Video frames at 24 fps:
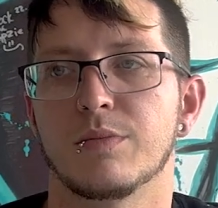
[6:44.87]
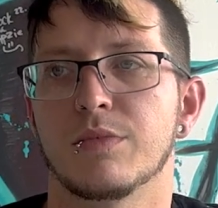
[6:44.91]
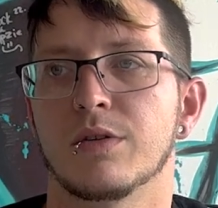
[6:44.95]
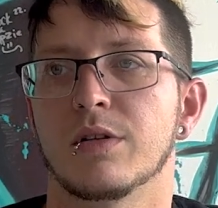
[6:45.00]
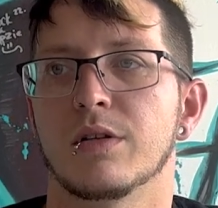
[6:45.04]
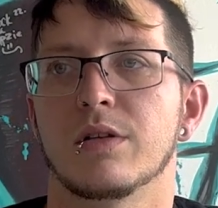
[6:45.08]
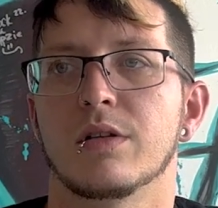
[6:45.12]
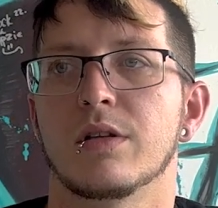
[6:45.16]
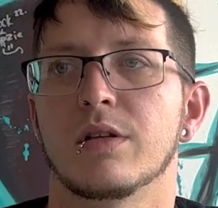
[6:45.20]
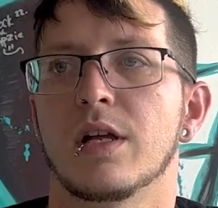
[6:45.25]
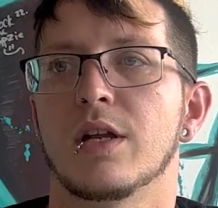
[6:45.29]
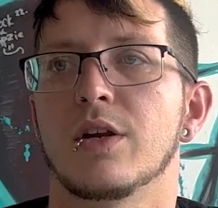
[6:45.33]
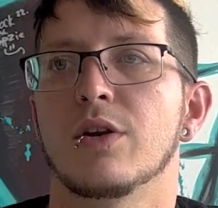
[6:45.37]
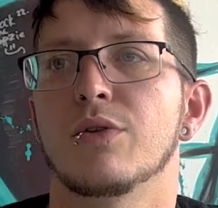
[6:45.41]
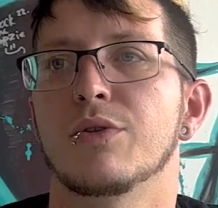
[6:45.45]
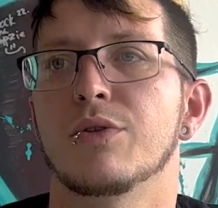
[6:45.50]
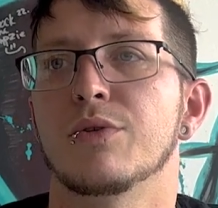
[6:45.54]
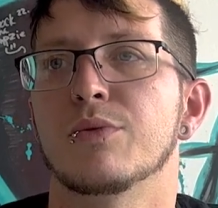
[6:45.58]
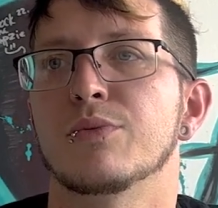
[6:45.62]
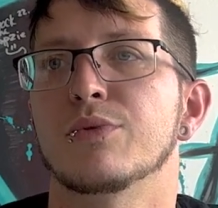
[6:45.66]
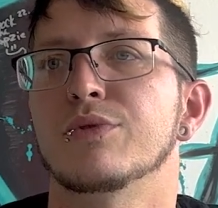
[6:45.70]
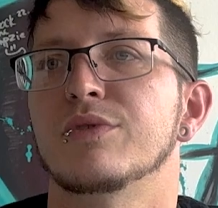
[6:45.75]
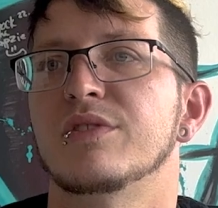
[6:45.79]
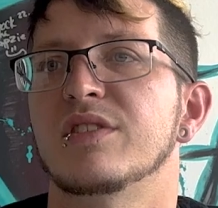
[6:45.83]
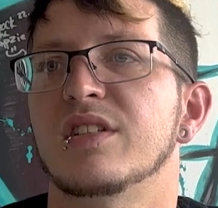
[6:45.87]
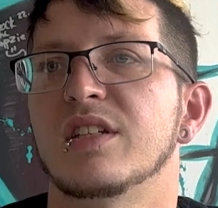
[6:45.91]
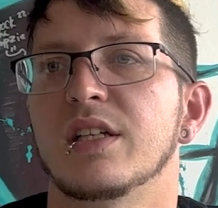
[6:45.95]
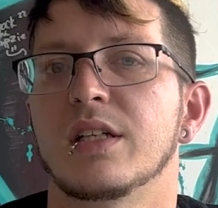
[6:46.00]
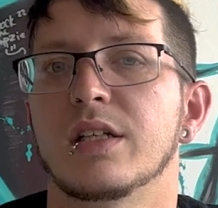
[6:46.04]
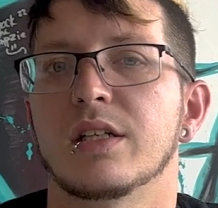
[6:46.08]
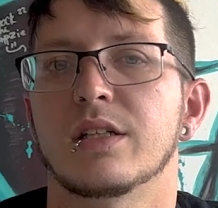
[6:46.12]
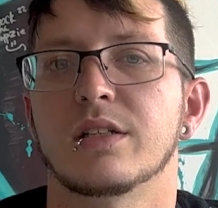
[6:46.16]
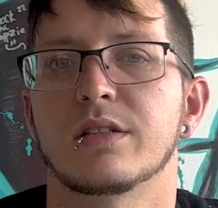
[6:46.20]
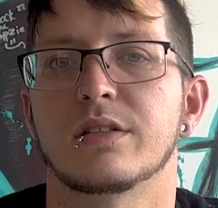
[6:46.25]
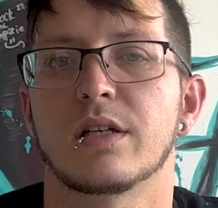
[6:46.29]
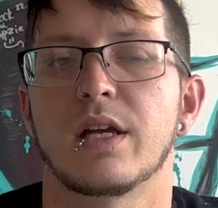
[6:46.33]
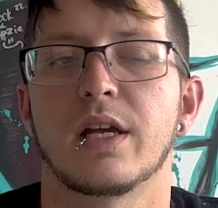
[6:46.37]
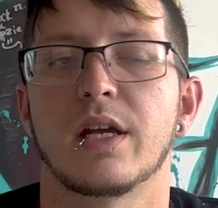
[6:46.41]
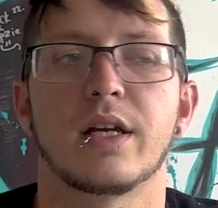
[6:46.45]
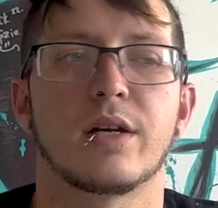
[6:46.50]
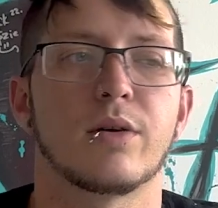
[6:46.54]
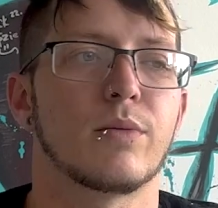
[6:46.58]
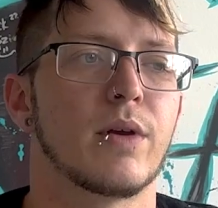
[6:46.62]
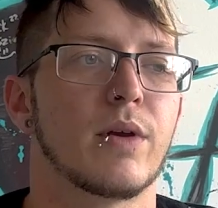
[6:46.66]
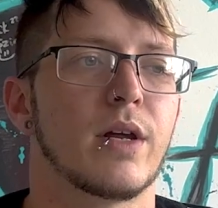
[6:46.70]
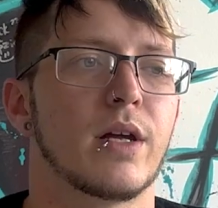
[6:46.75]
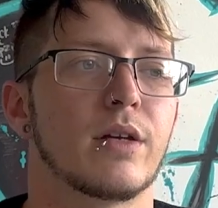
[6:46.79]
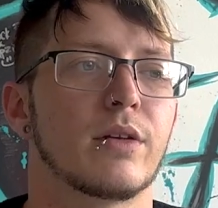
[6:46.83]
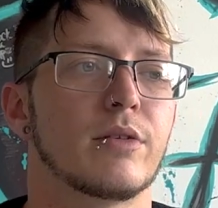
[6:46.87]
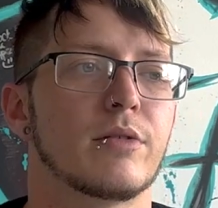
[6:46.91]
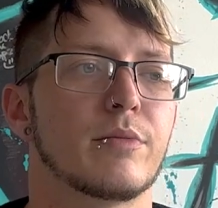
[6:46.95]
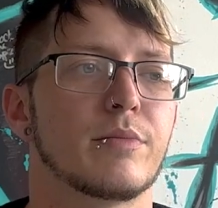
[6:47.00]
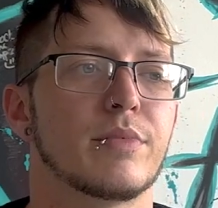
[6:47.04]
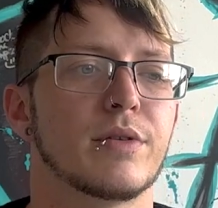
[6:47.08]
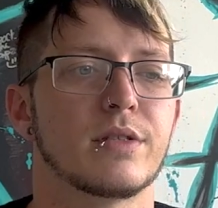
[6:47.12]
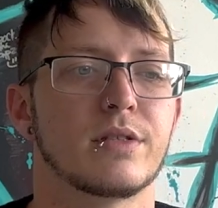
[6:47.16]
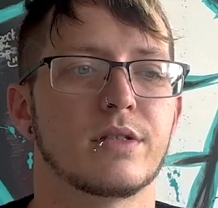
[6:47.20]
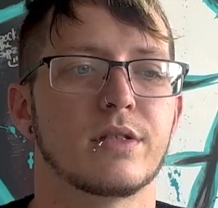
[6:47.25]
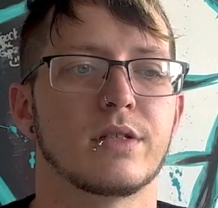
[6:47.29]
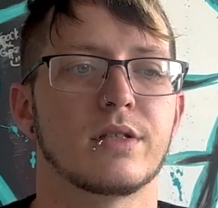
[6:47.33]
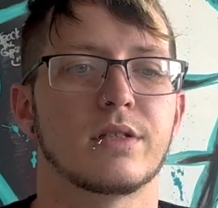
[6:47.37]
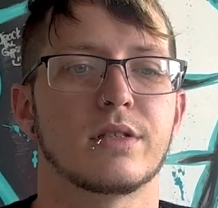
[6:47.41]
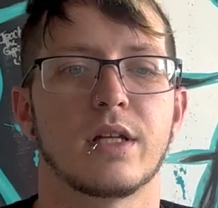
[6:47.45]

They know the routine. It's like a regular business.